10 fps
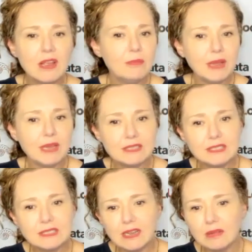But
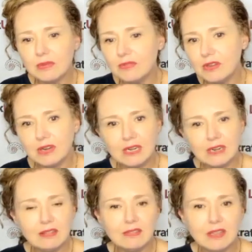um, if you got
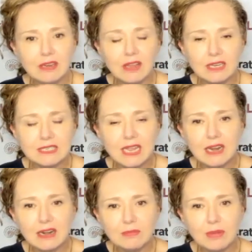anything that you'd like to
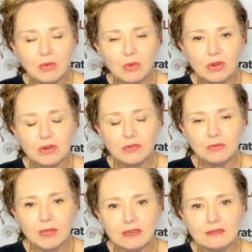add about what could have
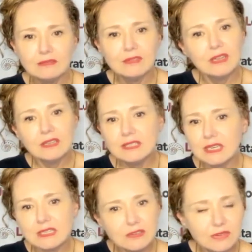been
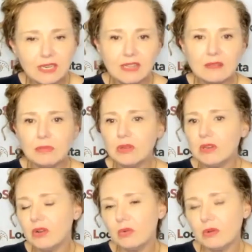done differently in the
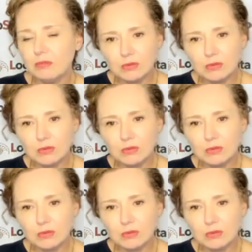building or what,